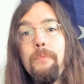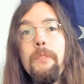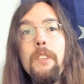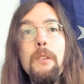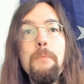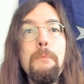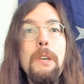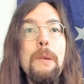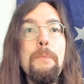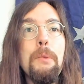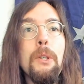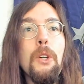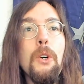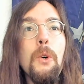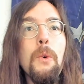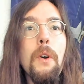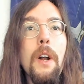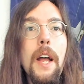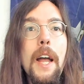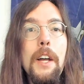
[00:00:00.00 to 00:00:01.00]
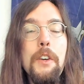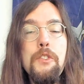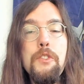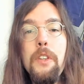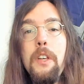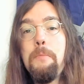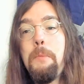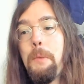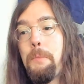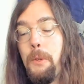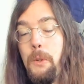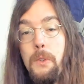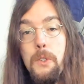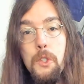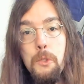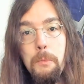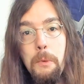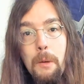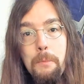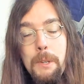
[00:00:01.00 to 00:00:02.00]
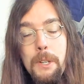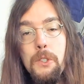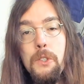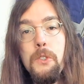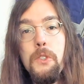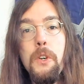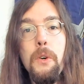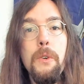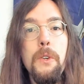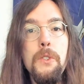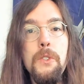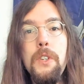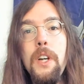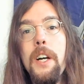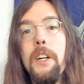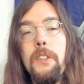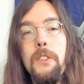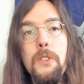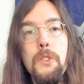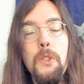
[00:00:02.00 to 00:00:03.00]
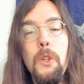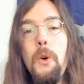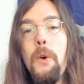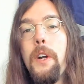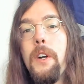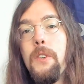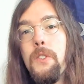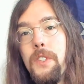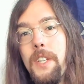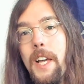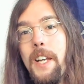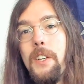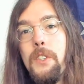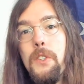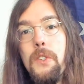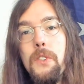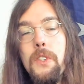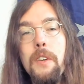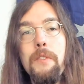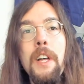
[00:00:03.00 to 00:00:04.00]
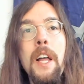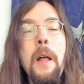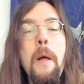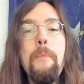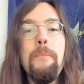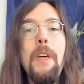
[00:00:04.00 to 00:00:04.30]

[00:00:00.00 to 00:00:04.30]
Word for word: People who are actually people, small business owners, doctors, lawyers, dentists and stuff,